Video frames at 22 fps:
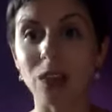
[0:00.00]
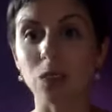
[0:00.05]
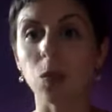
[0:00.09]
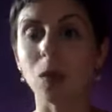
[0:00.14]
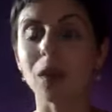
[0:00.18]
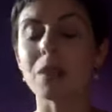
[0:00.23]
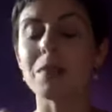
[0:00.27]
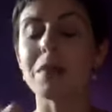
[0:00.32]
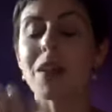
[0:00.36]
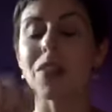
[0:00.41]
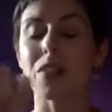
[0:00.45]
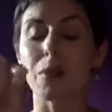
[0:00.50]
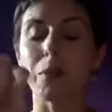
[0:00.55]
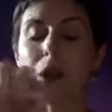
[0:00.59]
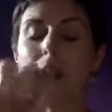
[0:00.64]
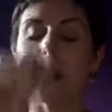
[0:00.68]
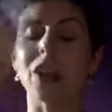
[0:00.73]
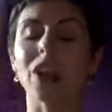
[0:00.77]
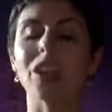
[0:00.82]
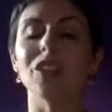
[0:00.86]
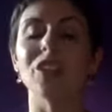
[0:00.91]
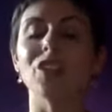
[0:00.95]
And what about the
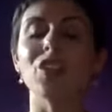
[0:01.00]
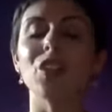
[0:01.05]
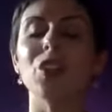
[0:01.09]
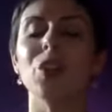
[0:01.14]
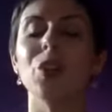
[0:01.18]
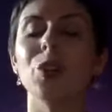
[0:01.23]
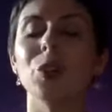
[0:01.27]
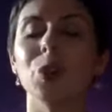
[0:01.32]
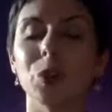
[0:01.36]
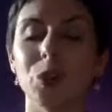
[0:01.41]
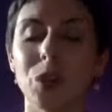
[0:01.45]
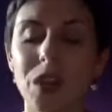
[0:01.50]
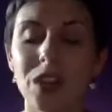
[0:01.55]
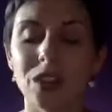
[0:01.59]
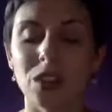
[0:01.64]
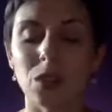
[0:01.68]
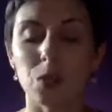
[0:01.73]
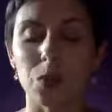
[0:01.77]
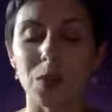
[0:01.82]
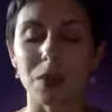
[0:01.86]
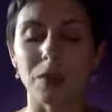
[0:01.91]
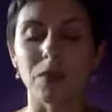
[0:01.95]
part in you,
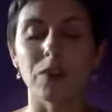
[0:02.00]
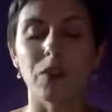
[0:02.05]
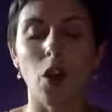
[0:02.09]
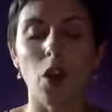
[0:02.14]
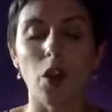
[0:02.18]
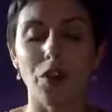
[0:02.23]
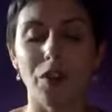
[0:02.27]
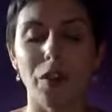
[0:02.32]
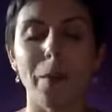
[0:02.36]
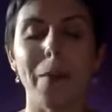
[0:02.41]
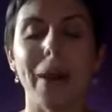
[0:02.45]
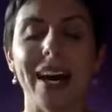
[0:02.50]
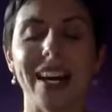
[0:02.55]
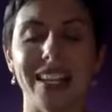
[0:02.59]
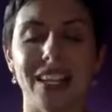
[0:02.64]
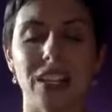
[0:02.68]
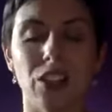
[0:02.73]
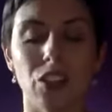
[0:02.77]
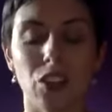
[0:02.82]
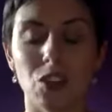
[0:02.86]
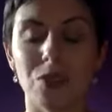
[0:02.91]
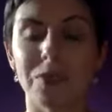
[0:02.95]
sweet vulva
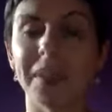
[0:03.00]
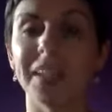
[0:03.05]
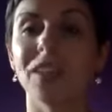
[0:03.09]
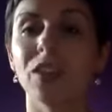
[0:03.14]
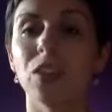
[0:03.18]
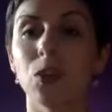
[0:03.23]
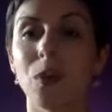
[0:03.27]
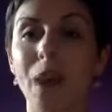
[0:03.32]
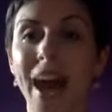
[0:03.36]
bodied human,